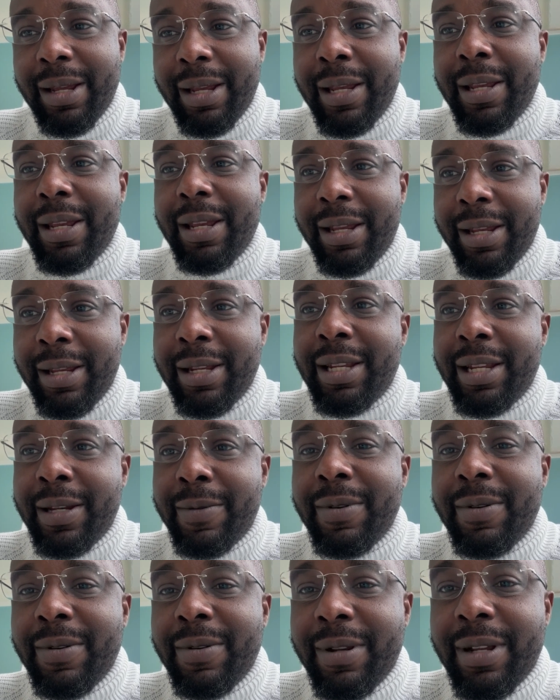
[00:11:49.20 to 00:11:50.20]
It
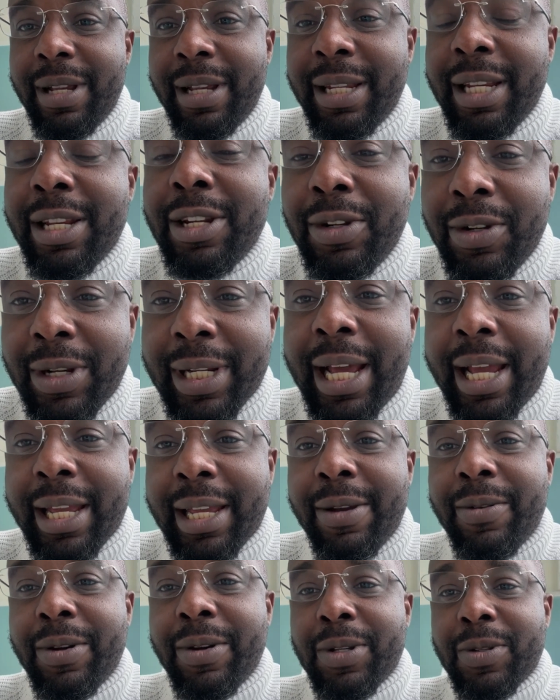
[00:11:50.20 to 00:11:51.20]
did look
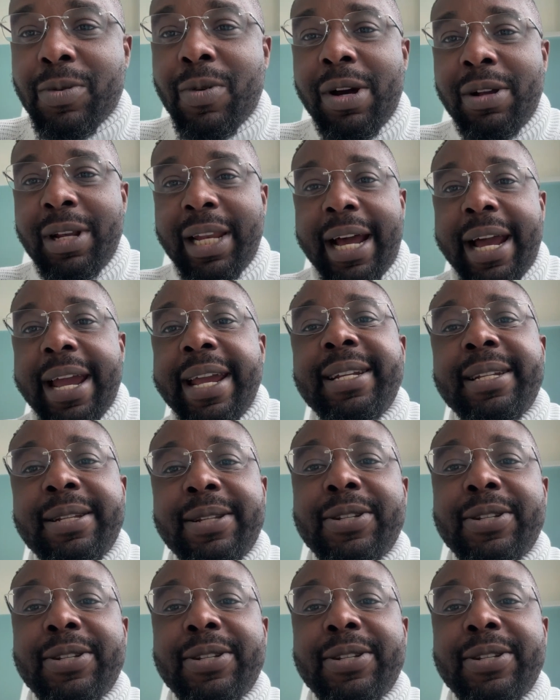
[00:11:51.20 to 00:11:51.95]
like he was well liked.